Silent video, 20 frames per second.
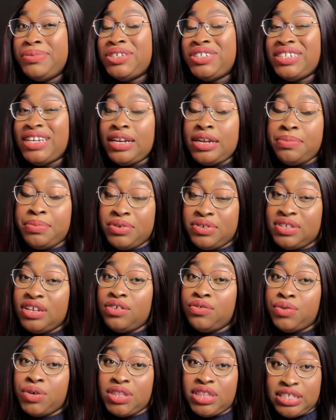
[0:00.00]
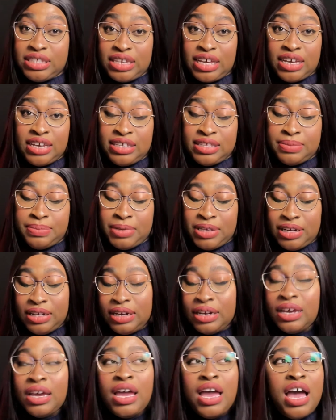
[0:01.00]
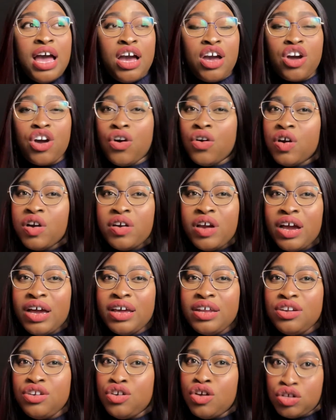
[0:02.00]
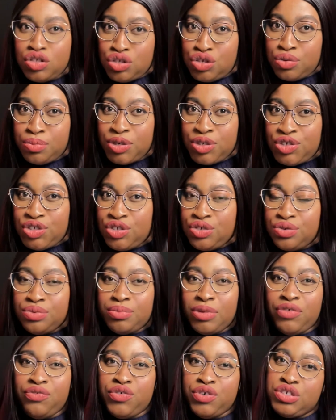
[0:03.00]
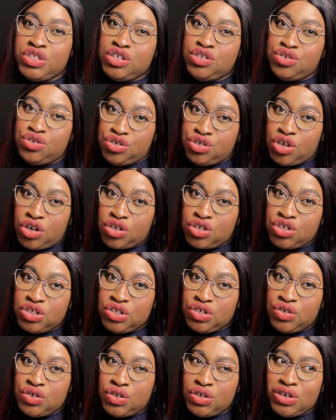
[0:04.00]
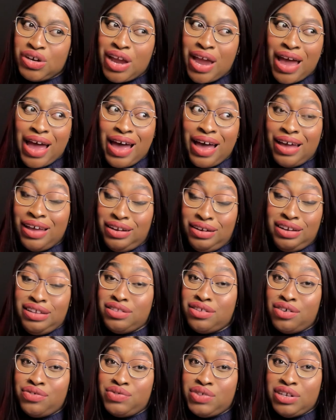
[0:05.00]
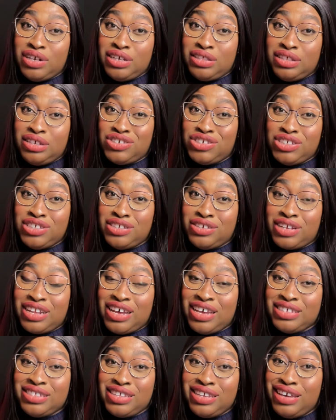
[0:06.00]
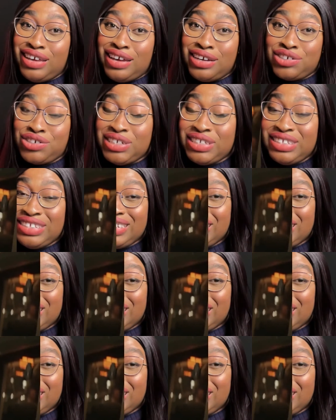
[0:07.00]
much ninety percent of what this guy has been in. Cora, not so much. This was my first introduction to her. I loved it. I think she's a class A actress